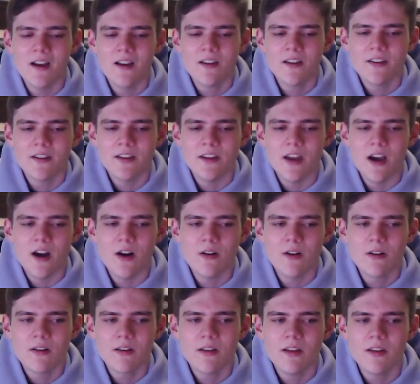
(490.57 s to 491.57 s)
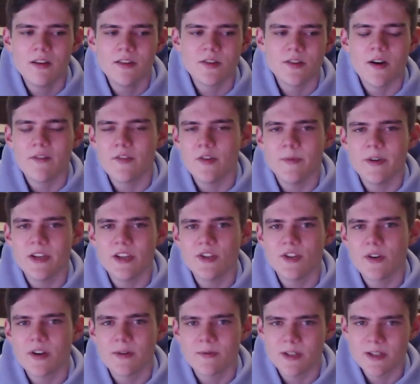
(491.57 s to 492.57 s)
you know, so everybody
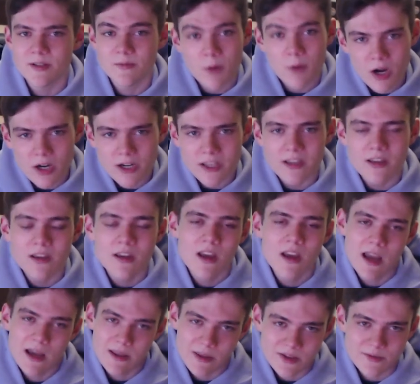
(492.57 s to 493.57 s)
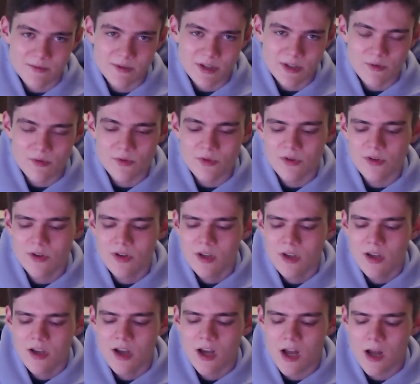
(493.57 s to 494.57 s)
showed up to this party, and that was pretty cool.
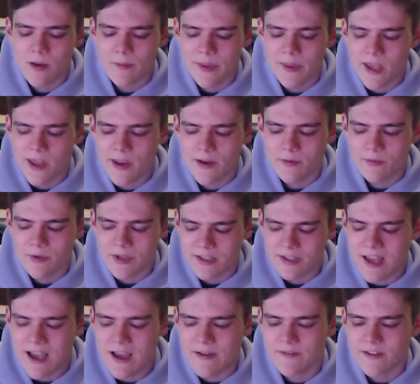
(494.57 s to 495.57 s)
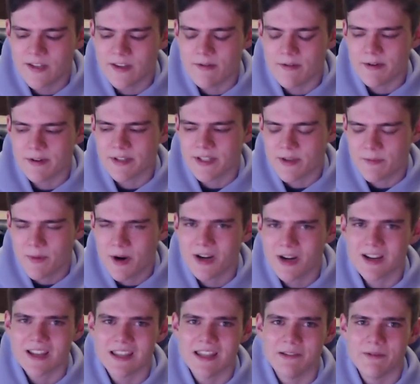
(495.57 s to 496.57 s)
And then we left, and then we went to the
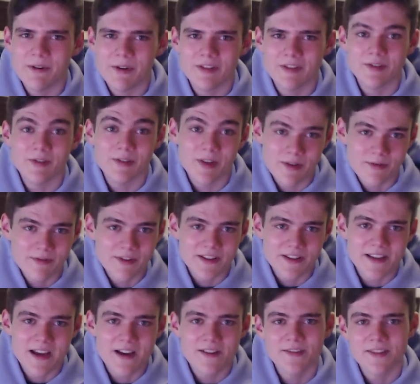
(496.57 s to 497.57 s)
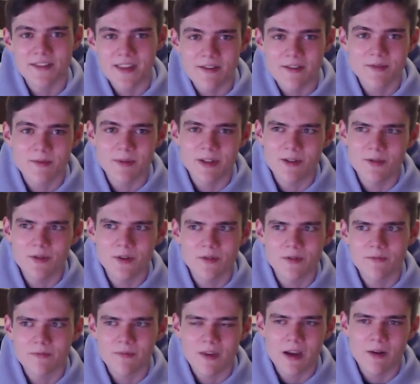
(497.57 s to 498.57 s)
park, and then we went to another friend's house, and that was pretty cool.
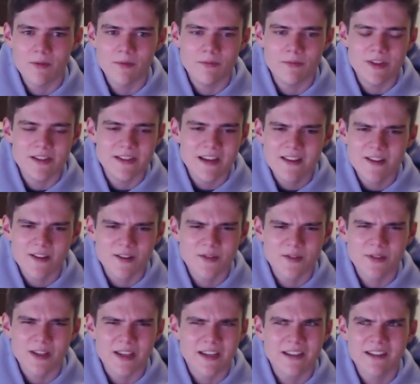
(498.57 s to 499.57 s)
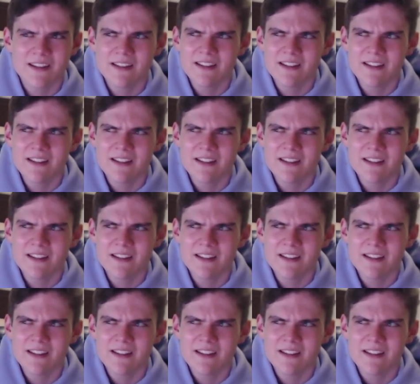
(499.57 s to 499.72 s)
And we stayed there till like,